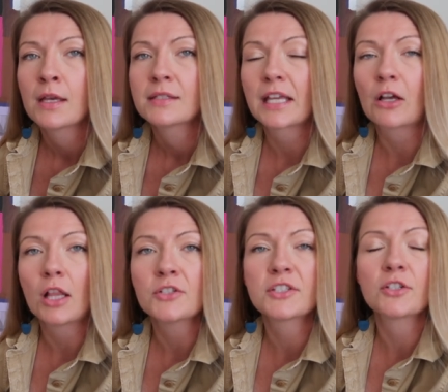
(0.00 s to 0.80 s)

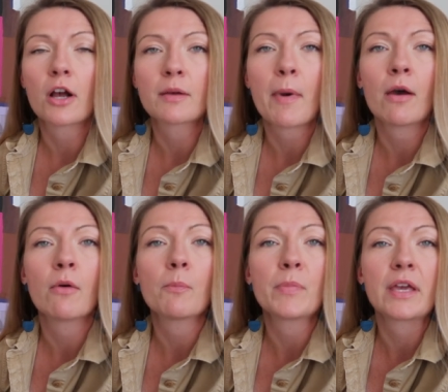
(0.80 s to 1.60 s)
Psychologists talk
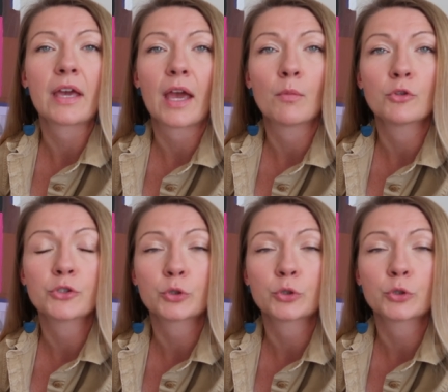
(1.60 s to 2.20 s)
about being able to